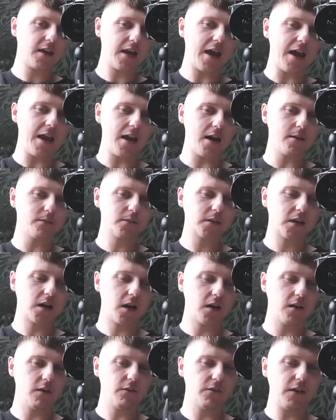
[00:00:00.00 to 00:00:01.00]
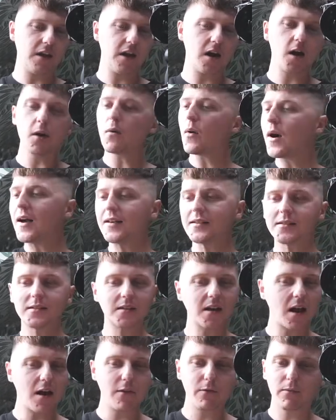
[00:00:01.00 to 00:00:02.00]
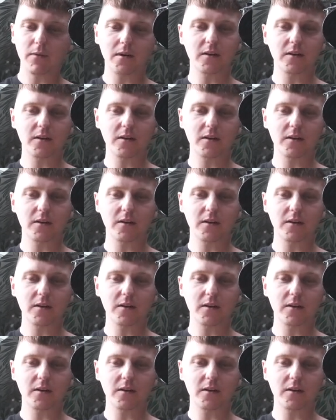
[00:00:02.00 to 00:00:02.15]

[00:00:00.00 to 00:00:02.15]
getting up to kind of DIY stuff,